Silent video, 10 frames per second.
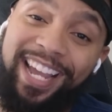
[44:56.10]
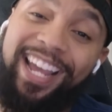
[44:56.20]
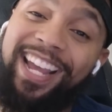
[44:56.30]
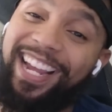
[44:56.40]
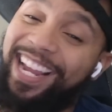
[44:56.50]

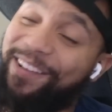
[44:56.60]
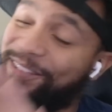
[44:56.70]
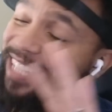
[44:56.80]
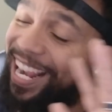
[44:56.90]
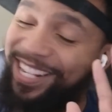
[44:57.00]
and
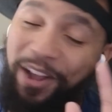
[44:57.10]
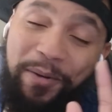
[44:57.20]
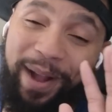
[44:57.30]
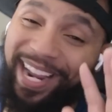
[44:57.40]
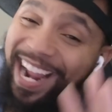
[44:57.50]
was like, nope,
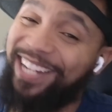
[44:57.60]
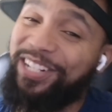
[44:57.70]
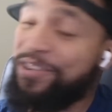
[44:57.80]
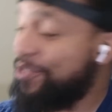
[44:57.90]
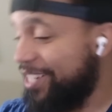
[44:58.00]
I can't
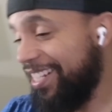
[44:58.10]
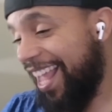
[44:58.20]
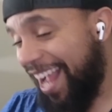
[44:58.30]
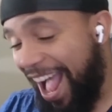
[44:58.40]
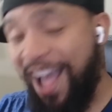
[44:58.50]
do it.
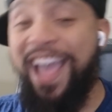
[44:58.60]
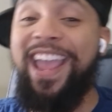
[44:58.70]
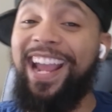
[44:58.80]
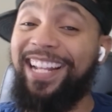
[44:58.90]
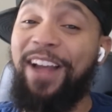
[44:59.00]
Like, I
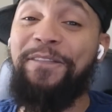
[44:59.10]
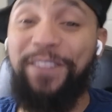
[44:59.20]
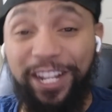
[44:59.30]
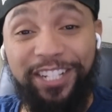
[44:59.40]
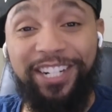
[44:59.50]

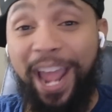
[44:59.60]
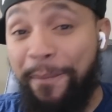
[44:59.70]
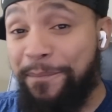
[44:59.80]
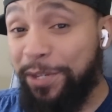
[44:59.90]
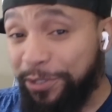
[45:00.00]
feel her.
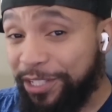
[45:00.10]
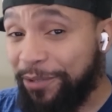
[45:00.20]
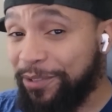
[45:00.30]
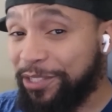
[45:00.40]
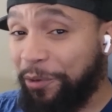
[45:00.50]
That music
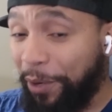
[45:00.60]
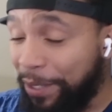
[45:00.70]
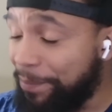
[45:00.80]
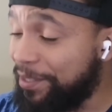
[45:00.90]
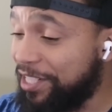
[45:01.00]
was
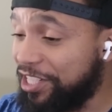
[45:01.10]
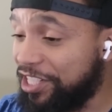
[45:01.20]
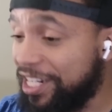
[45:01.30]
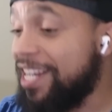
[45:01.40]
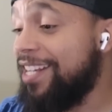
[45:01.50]
creepy as
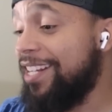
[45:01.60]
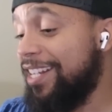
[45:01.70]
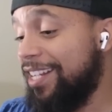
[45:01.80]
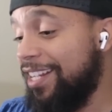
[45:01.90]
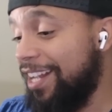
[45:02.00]
shit.
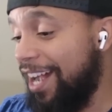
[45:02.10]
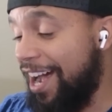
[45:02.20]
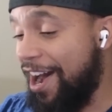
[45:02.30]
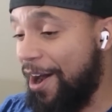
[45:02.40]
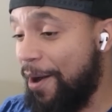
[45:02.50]

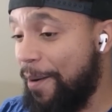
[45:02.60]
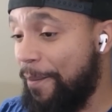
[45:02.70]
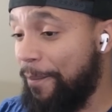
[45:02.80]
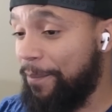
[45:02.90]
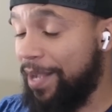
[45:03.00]

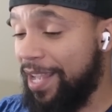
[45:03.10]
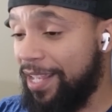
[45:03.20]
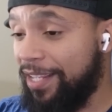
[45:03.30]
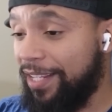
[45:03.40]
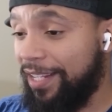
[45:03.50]
But
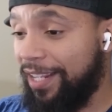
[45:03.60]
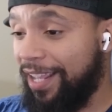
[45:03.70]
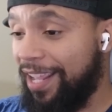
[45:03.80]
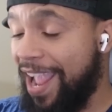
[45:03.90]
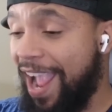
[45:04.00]

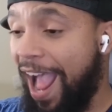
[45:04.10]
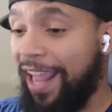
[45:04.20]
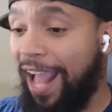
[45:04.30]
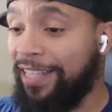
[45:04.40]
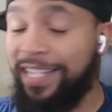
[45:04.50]
yeah,
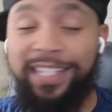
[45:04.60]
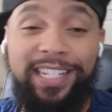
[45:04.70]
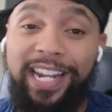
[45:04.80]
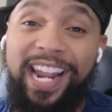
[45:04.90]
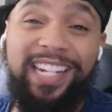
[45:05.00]
I didn't see
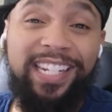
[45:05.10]
the ending